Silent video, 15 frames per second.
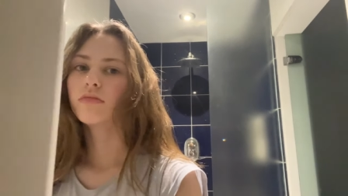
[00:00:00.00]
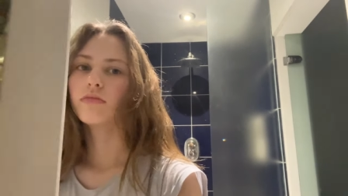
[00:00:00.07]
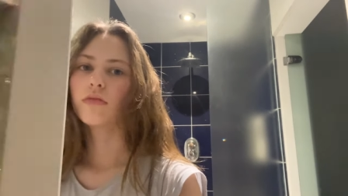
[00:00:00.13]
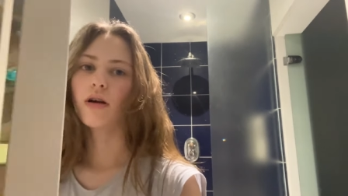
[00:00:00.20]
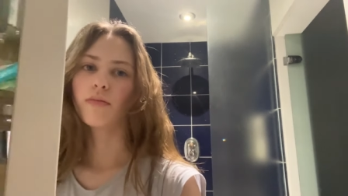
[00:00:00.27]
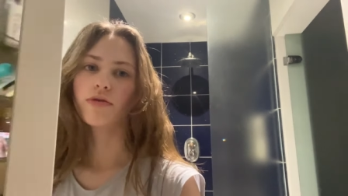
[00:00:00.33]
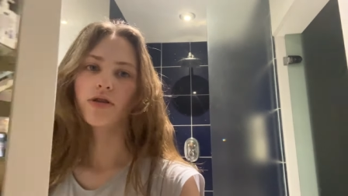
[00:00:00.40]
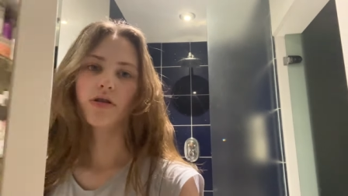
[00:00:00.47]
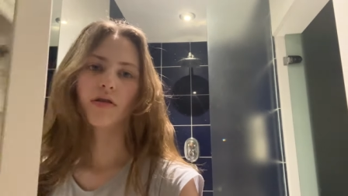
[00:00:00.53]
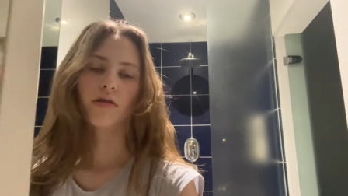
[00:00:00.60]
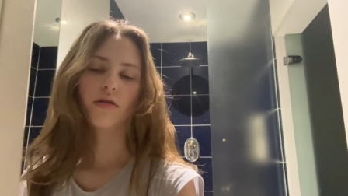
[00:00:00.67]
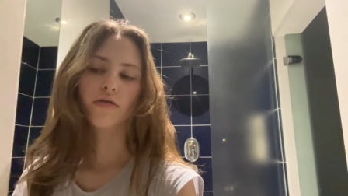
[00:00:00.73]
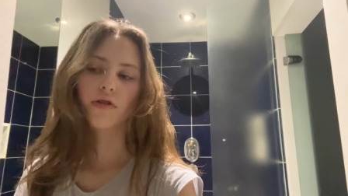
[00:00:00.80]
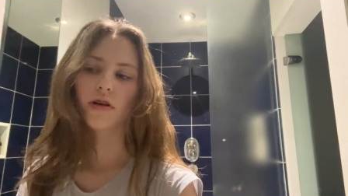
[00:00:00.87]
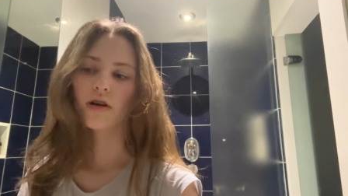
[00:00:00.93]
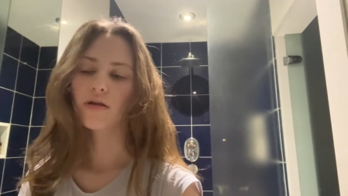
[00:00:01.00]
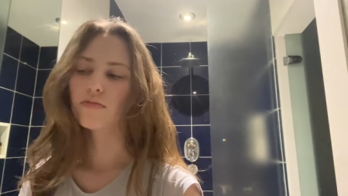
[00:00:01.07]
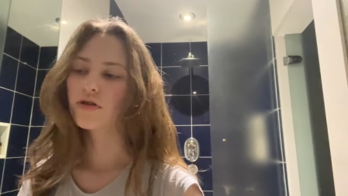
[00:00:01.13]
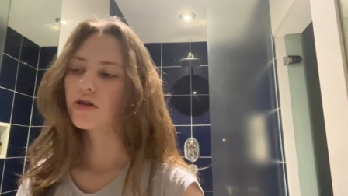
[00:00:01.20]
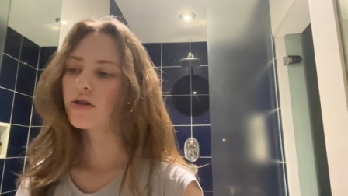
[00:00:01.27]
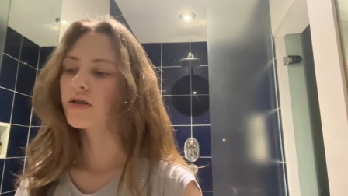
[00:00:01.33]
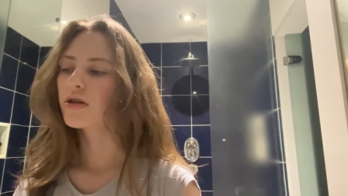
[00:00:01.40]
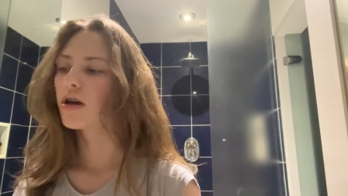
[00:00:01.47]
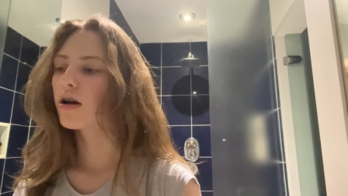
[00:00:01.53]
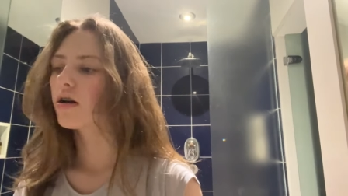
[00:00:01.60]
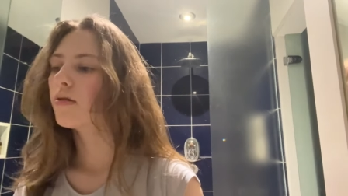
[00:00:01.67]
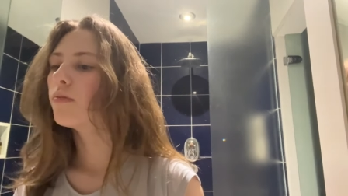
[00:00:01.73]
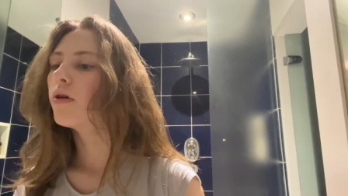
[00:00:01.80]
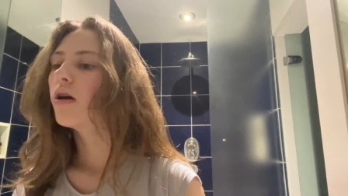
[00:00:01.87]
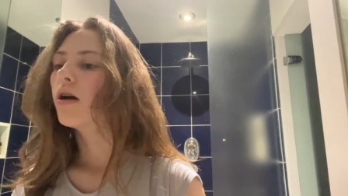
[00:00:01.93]
I'm just, oh fuck it, I'm just gonna get
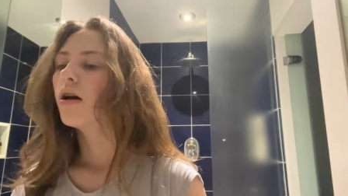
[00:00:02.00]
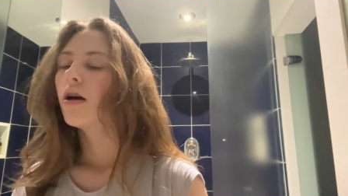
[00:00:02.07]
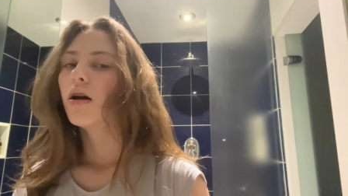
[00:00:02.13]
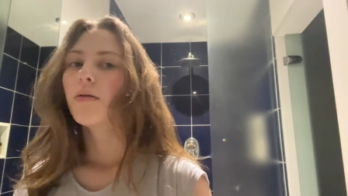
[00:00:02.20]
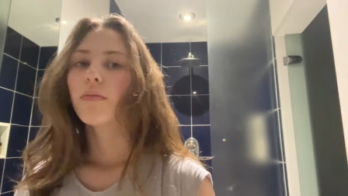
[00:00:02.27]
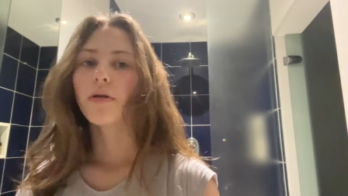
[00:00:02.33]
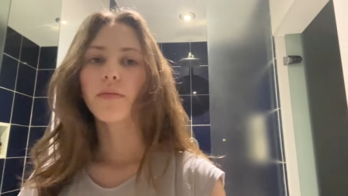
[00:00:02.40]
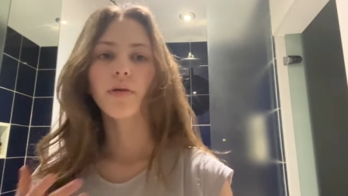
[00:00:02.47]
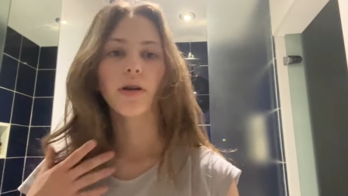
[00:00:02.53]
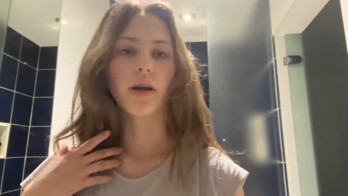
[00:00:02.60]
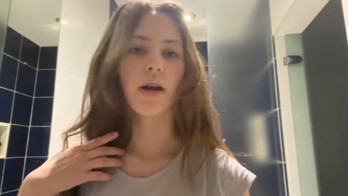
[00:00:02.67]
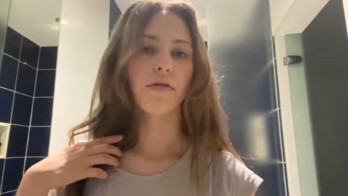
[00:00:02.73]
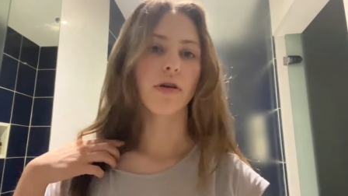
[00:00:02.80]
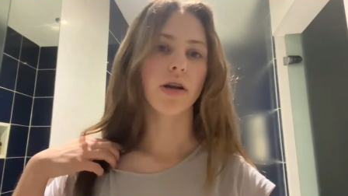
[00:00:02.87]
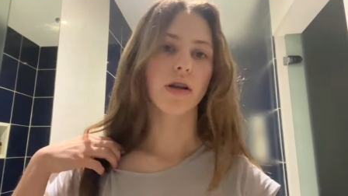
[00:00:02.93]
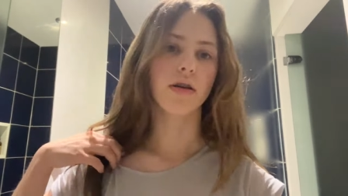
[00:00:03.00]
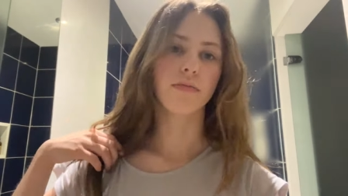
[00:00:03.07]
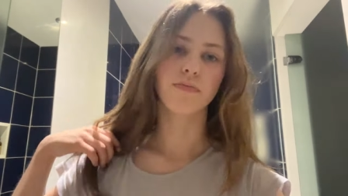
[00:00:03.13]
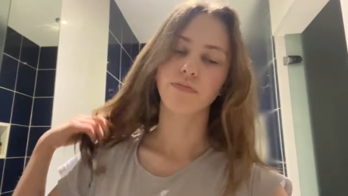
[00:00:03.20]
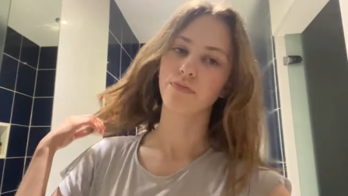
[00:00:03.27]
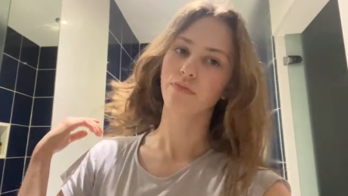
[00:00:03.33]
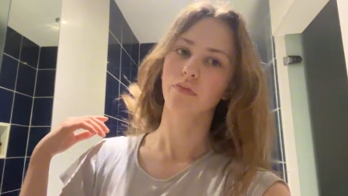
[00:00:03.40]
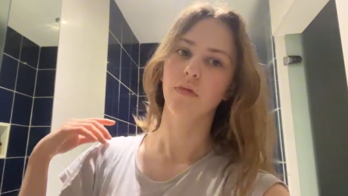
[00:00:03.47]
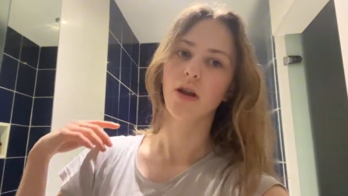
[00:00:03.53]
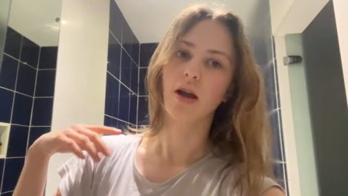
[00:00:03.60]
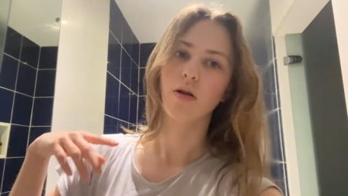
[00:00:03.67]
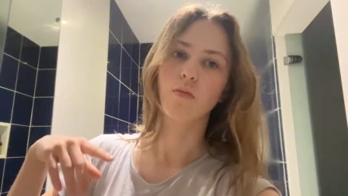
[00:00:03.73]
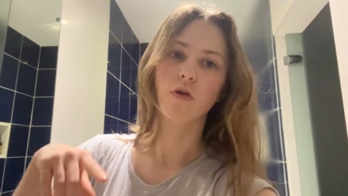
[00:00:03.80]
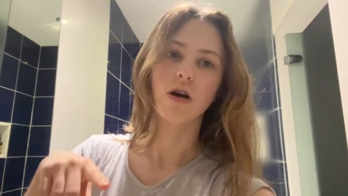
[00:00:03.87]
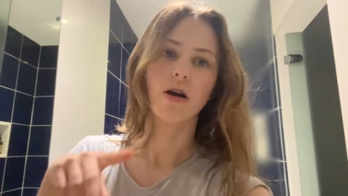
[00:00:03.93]
home. But I'm gonna get ready
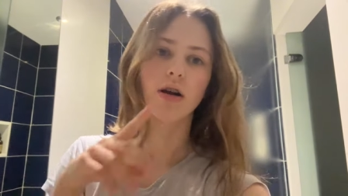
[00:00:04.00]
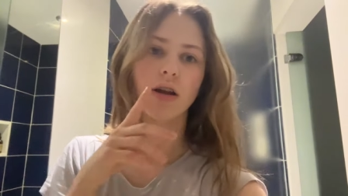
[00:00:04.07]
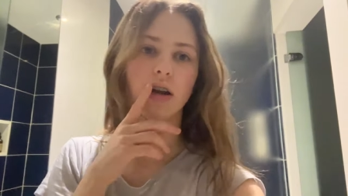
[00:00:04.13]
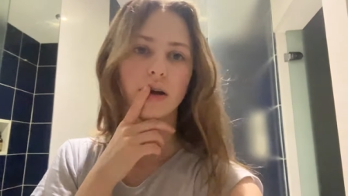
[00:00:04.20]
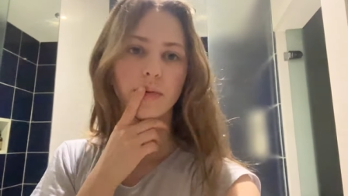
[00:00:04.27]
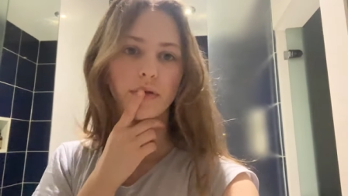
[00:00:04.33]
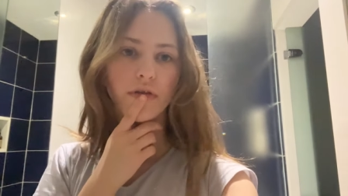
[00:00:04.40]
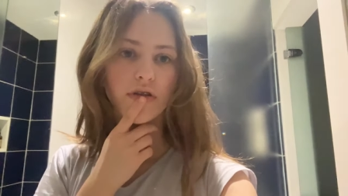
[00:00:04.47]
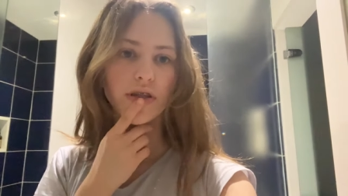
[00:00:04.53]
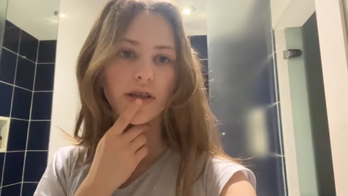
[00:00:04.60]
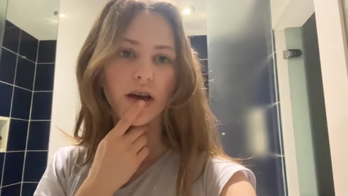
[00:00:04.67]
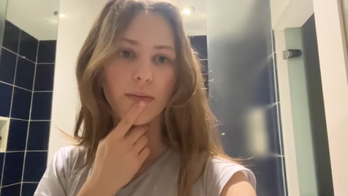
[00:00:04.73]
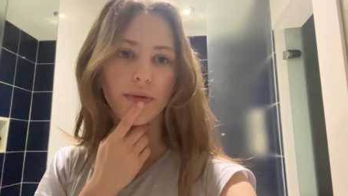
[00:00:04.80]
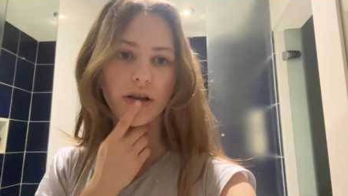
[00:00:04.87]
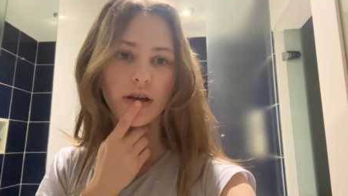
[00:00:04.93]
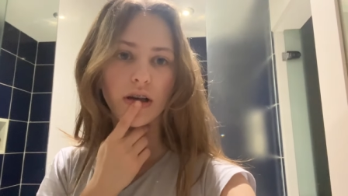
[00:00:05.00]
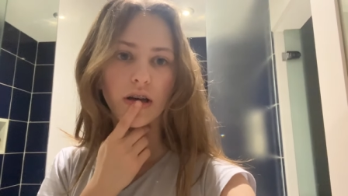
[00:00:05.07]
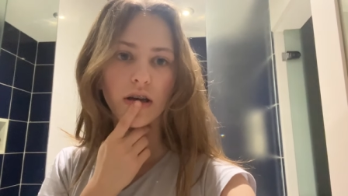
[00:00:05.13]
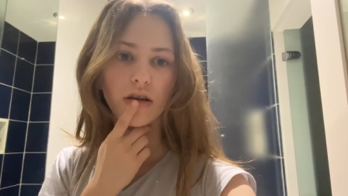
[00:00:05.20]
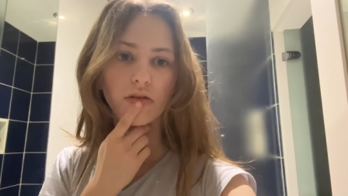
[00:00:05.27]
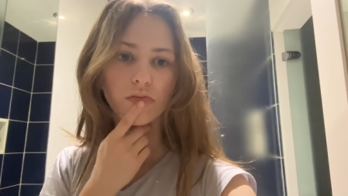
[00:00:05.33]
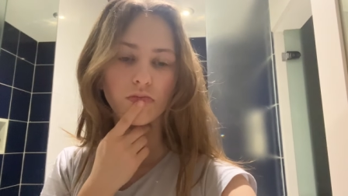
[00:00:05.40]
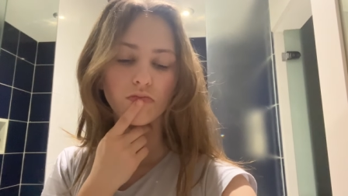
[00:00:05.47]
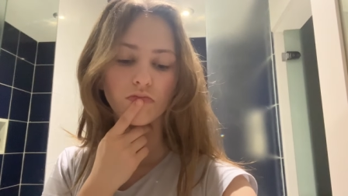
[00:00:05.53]
and work and I'm going to have say I'm ill again.